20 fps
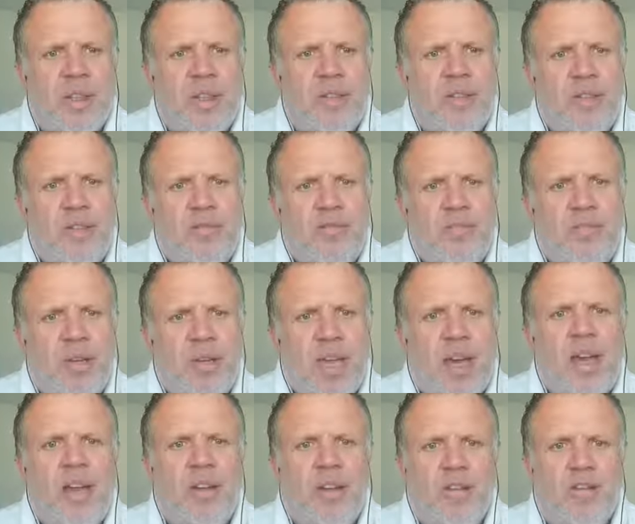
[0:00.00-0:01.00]
and put your
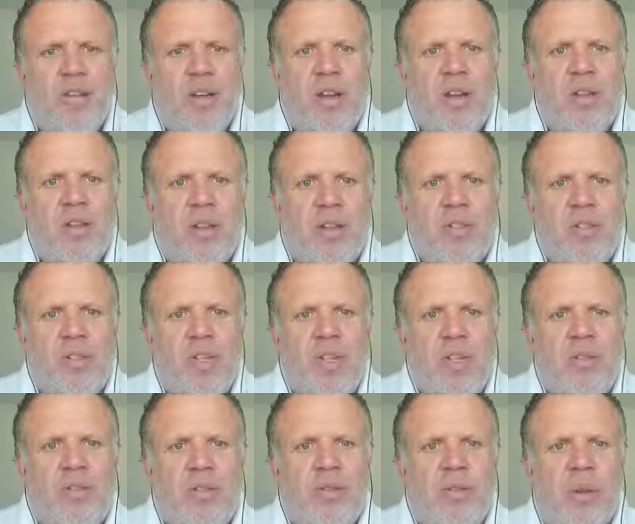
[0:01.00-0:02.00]
hand over the logo. See
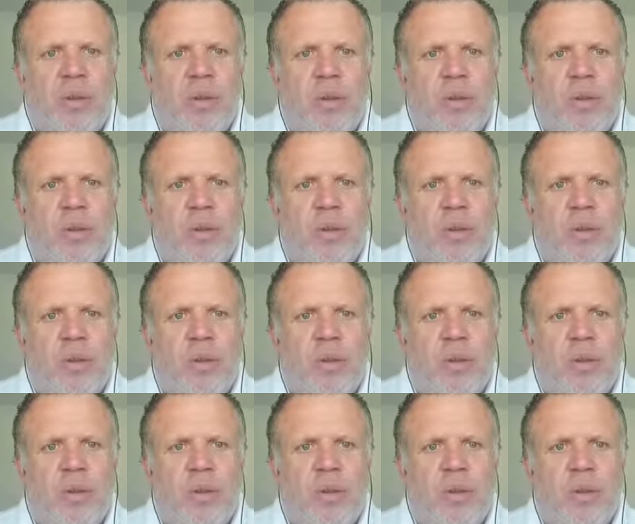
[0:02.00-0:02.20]
if you know